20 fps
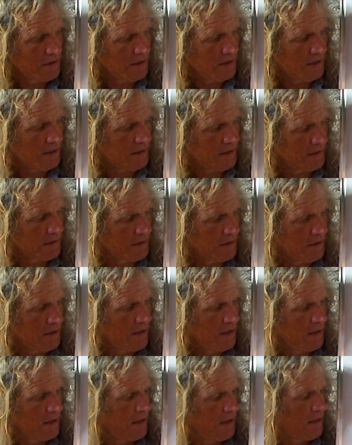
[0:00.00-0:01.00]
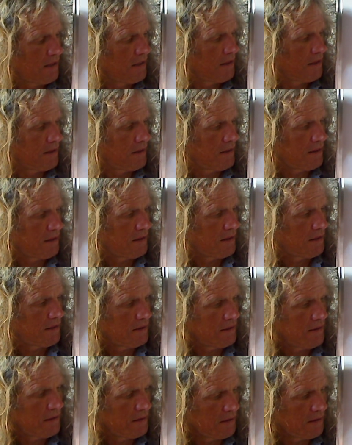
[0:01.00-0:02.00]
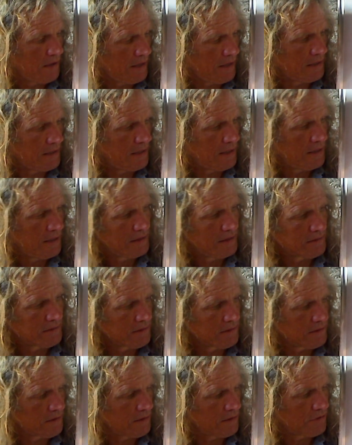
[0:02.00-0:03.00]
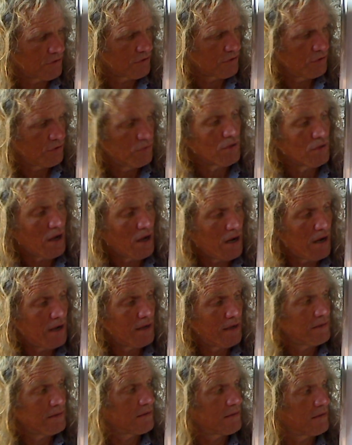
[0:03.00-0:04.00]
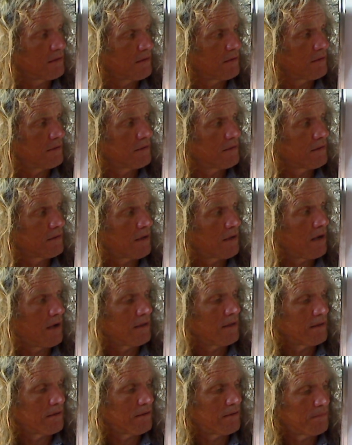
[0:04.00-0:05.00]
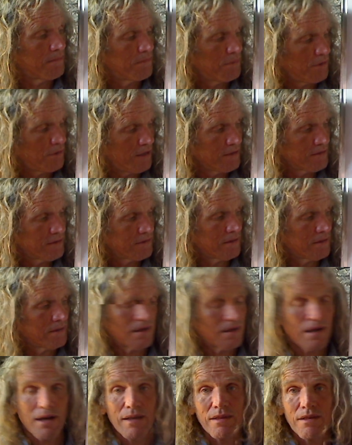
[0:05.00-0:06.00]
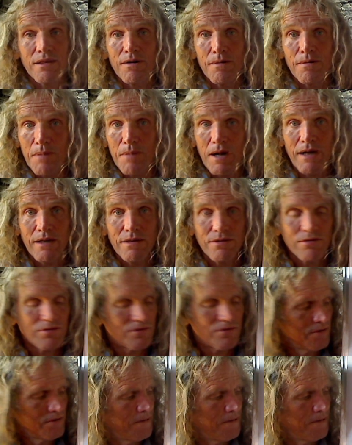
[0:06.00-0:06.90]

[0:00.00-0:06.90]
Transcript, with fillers: And the idea is there's two kinds, the kind that are plus and the kind that are minus.